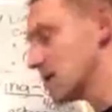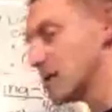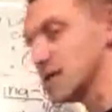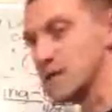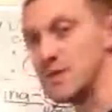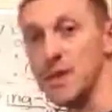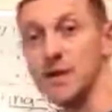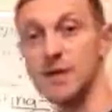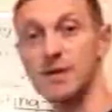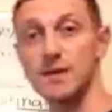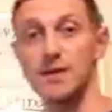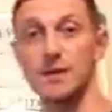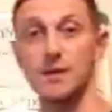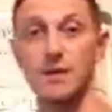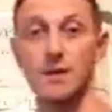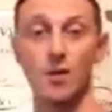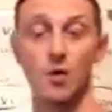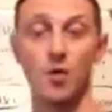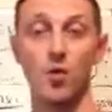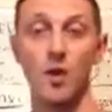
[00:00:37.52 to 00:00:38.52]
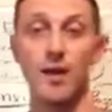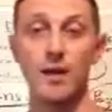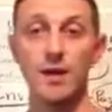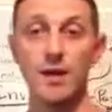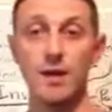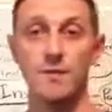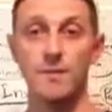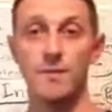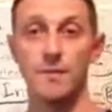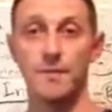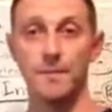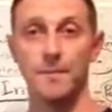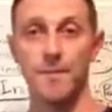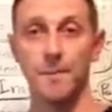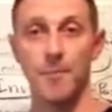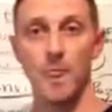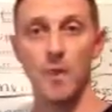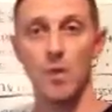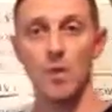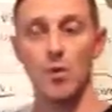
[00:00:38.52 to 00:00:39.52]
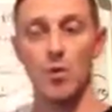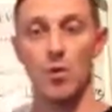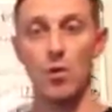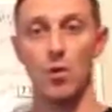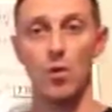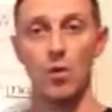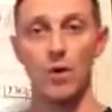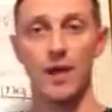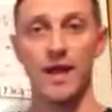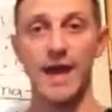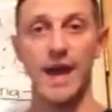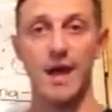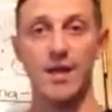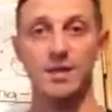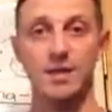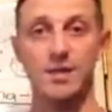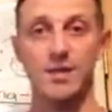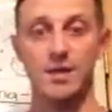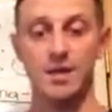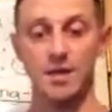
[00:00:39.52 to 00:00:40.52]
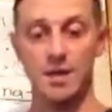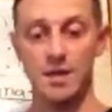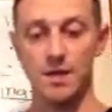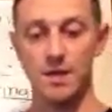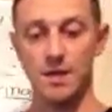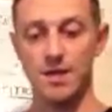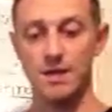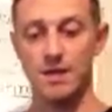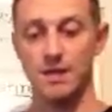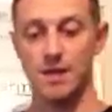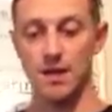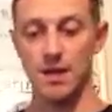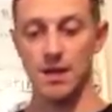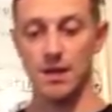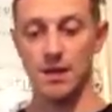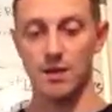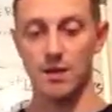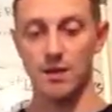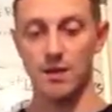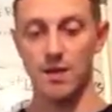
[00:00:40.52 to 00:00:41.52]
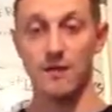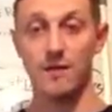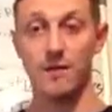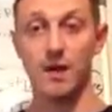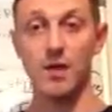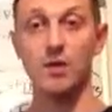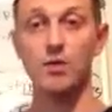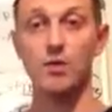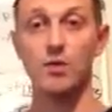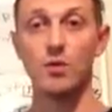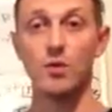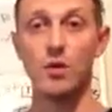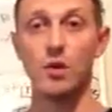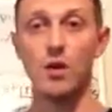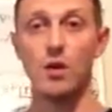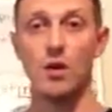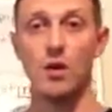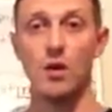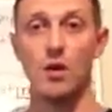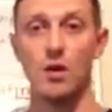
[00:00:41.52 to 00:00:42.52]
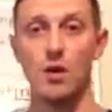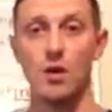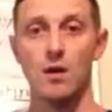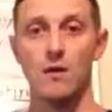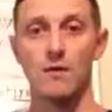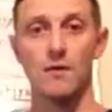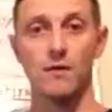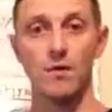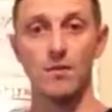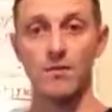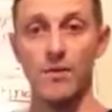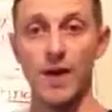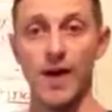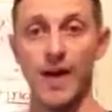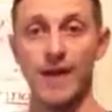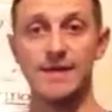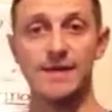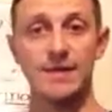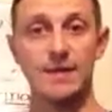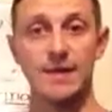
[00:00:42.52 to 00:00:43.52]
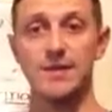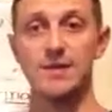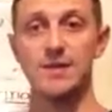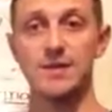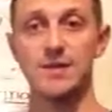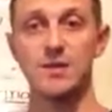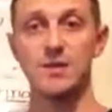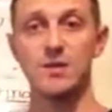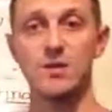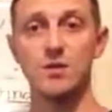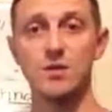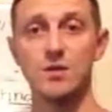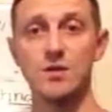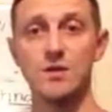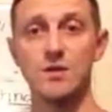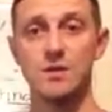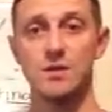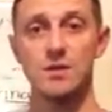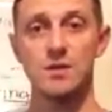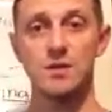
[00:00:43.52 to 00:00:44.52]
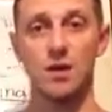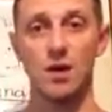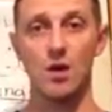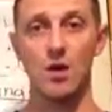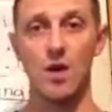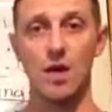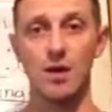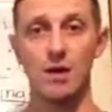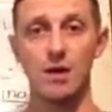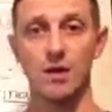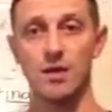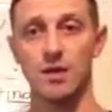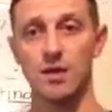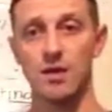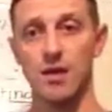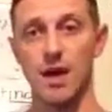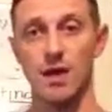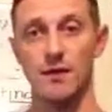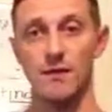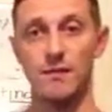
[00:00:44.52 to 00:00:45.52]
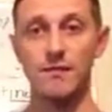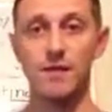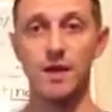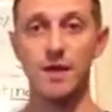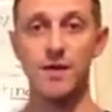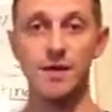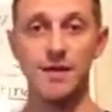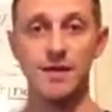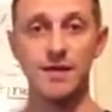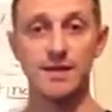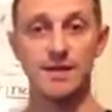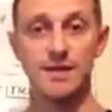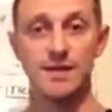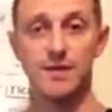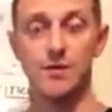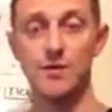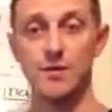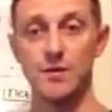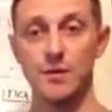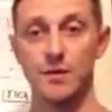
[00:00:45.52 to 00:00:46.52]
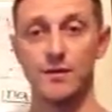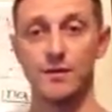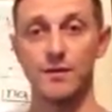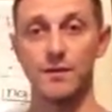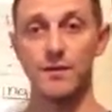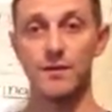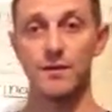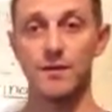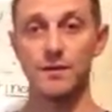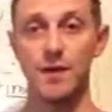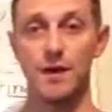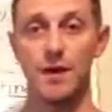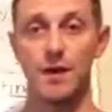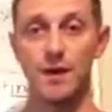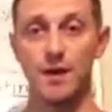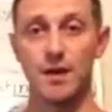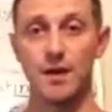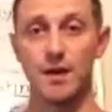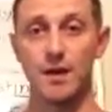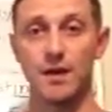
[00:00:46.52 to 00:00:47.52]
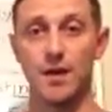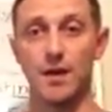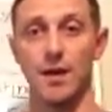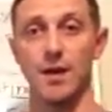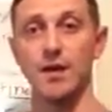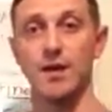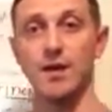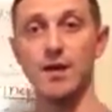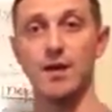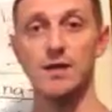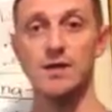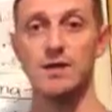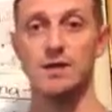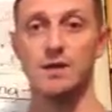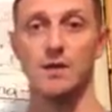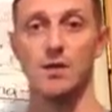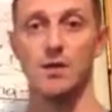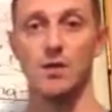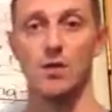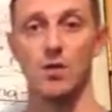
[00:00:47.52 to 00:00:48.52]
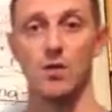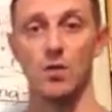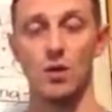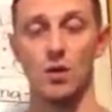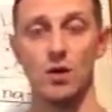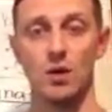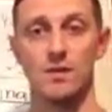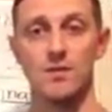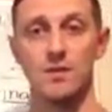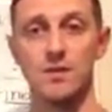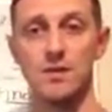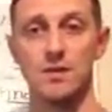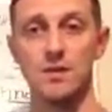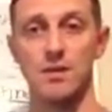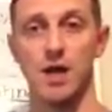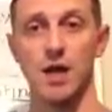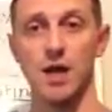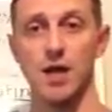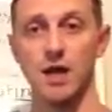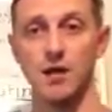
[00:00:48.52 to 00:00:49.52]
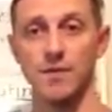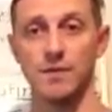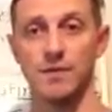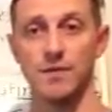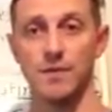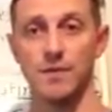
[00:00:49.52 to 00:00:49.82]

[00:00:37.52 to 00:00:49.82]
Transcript: is basically liquidity or cash that is available from banks and institutions to go ahead and fund these two different entities when it comes to trading.